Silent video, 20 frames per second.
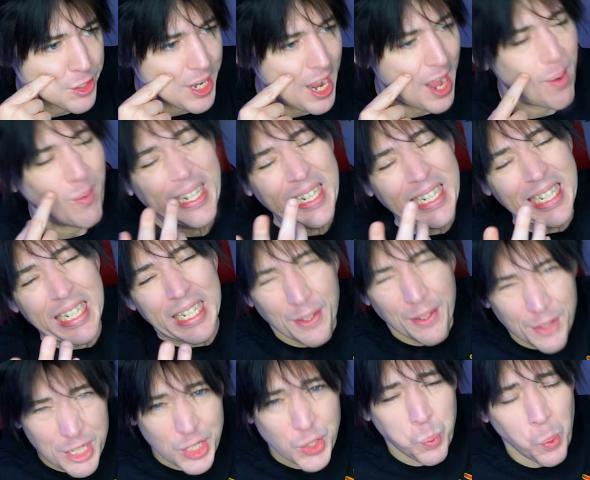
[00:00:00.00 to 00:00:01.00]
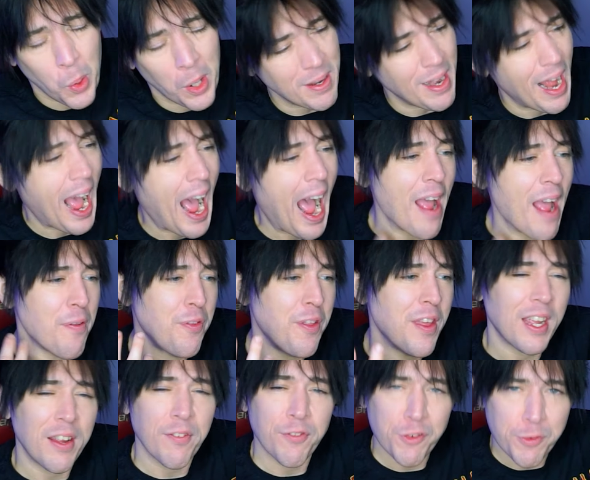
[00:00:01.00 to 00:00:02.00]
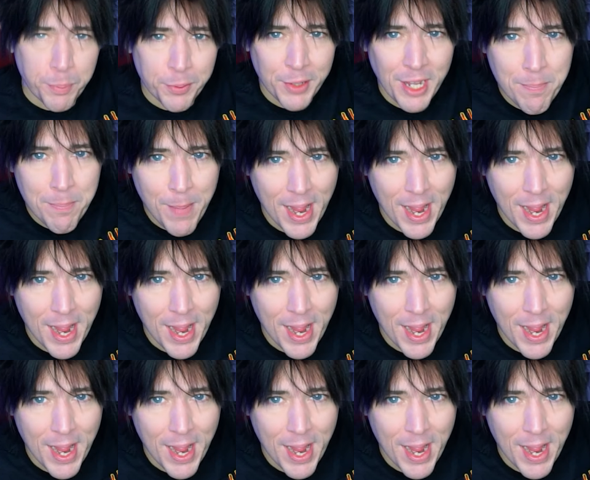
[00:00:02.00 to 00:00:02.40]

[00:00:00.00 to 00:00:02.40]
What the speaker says: Now, this one, I think if you're playing